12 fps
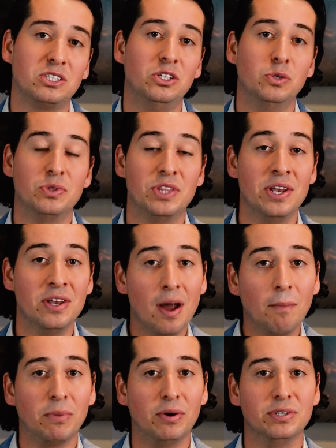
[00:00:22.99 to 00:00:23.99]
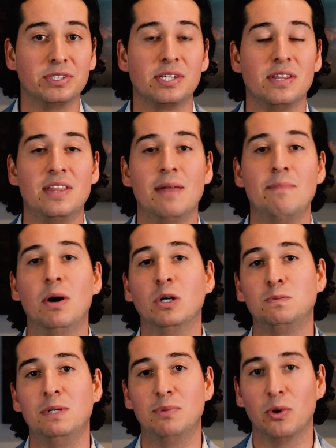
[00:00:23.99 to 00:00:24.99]
to do with the numbers than
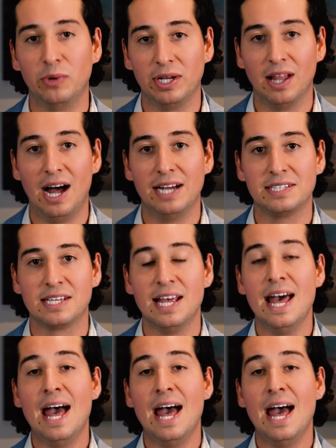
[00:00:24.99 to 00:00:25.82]
most people realize.